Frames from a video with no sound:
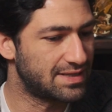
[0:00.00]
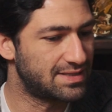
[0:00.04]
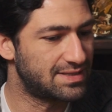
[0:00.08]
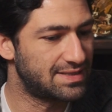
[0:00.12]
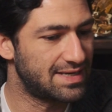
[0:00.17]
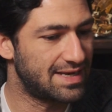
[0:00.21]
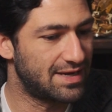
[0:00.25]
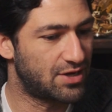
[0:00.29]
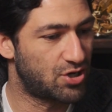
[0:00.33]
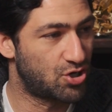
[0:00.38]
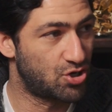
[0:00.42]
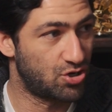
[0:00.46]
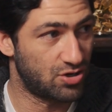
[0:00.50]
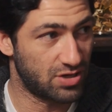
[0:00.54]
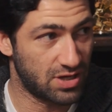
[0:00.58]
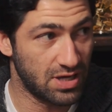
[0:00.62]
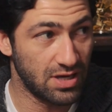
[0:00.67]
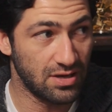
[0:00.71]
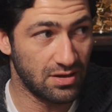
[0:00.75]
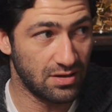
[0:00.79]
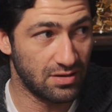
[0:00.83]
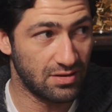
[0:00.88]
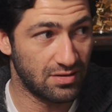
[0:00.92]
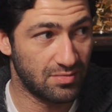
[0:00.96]
I say
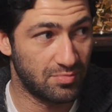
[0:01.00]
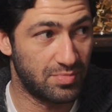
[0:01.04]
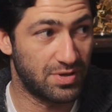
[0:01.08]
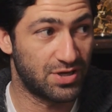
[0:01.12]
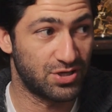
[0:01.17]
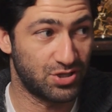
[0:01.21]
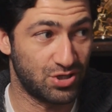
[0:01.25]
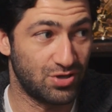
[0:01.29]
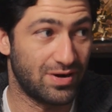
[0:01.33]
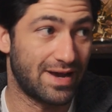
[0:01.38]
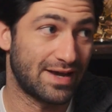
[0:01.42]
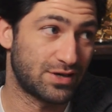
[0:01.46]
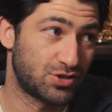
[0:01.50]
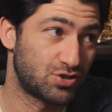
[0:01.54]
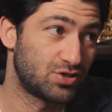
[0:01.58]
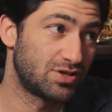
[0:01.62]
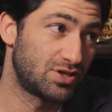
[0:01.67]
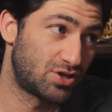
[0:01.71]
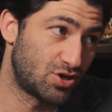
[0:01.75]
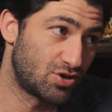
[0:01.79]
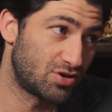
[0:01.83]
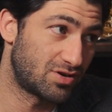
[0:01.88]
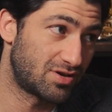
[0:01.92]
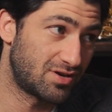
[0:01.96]
cooking? Because you're
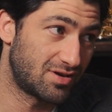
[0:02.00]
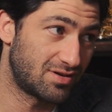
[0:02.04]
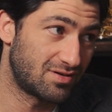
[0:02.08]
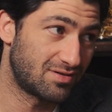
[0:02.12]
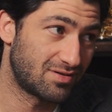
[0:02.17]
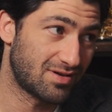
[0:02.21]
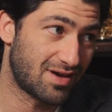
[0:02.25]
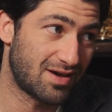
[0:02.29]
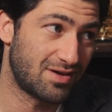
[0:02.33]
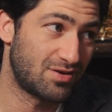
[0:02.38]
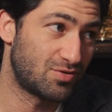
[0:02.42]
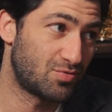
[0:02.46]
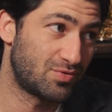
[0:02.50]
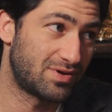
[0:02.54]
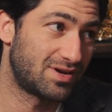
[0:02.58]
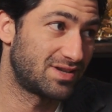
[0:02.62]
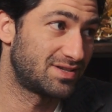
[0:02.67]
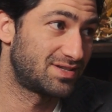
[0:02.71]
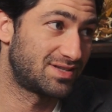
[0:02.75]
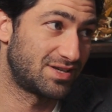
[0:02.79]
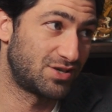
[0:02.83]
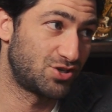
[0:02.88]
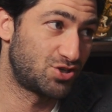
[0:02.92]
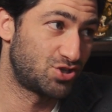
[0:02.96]
actually cooking. I don't
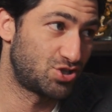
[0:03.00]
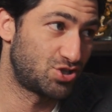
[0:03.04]
want to say